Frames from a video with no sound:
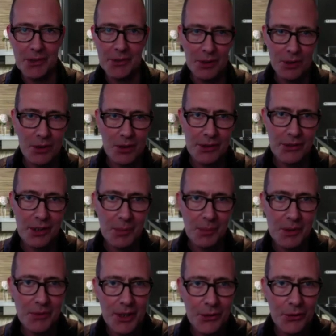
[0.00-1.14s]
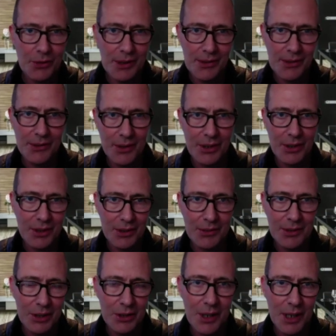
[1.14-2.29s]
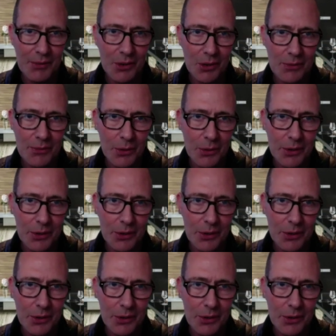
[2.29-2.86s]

in your longer term inventory, so you haven't got voids.